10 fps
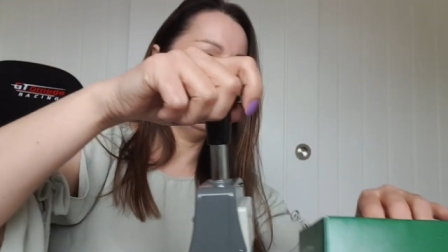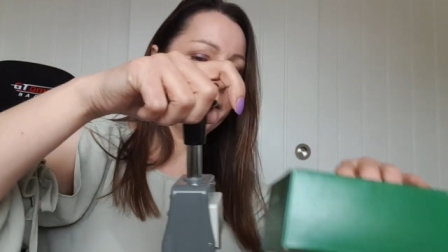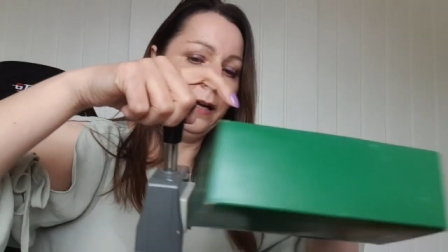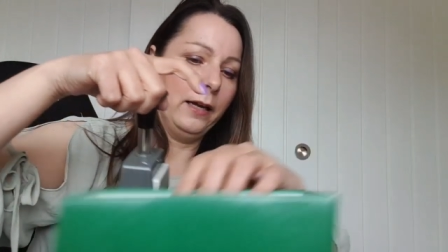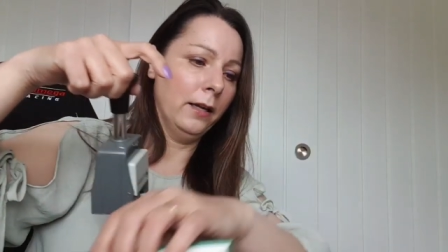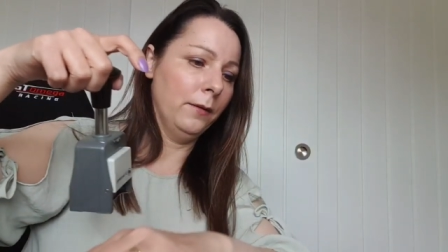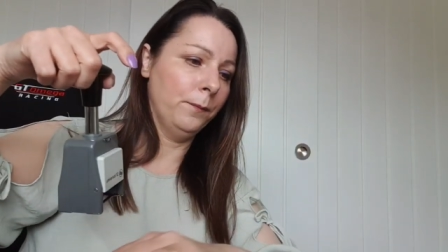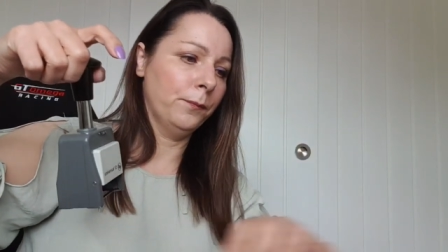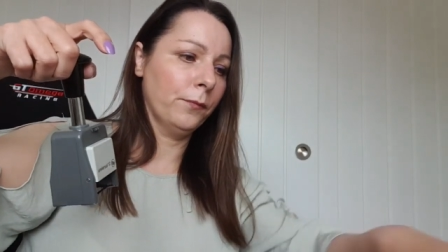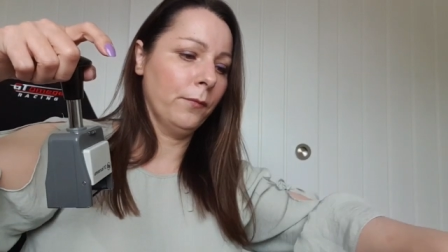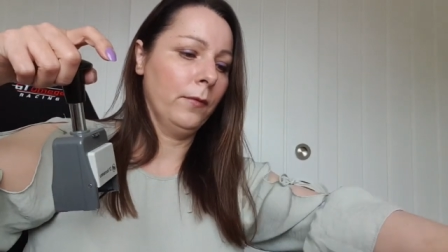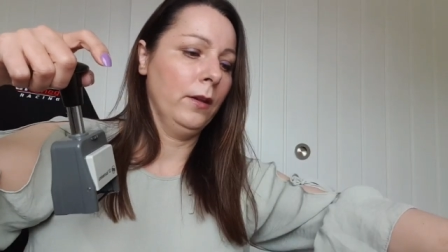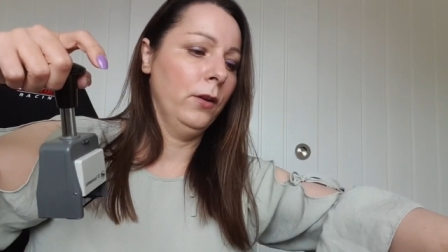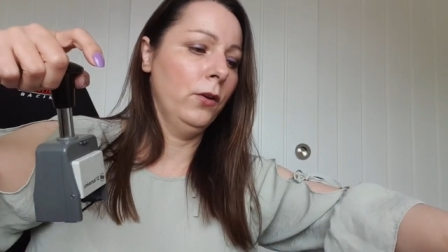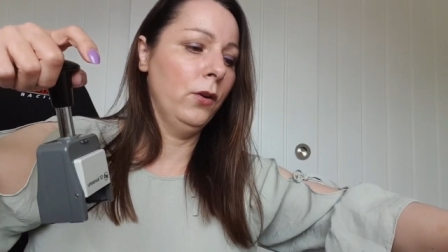it say?
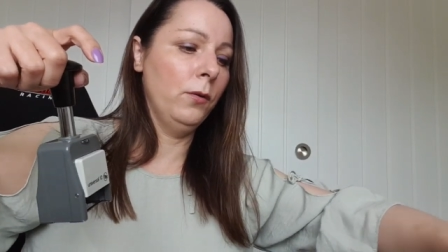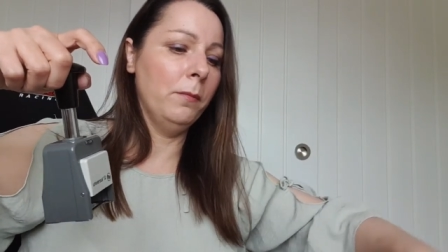New